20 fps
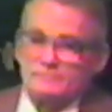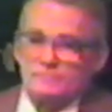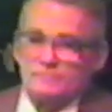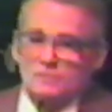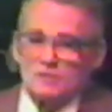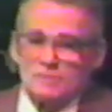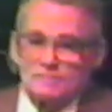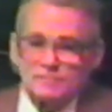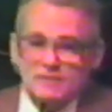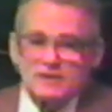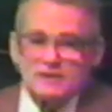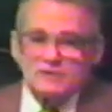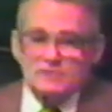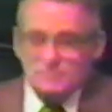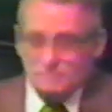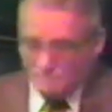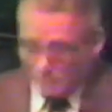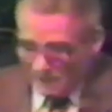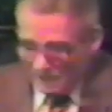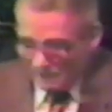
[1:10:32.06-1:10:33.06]
The bigger
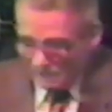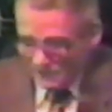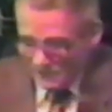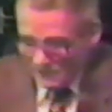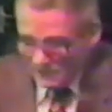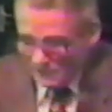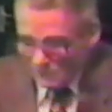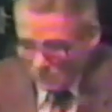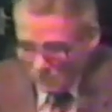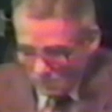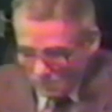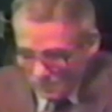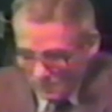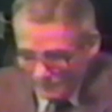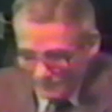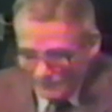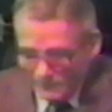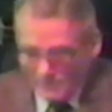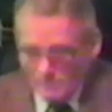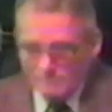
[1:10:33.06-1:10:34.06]
the belfry, the more
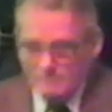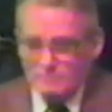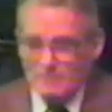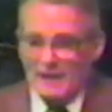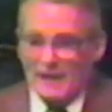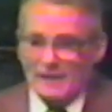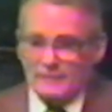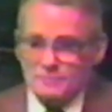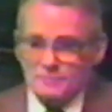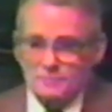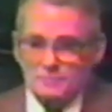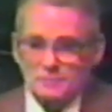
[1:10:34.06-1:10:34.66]
room for the bats.